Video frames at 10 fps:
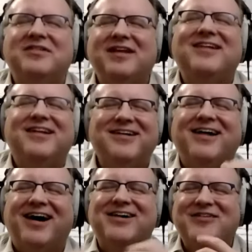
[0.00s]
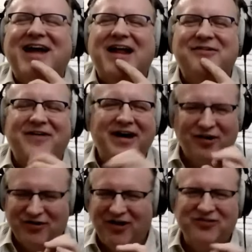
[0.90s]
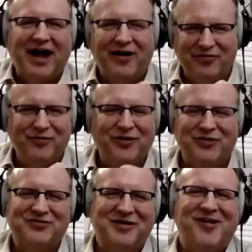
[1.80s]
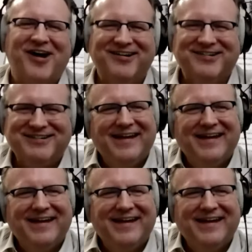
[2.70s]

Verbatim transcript: To, to talk, talk, to me about how to find our, our sound through the use of vibrato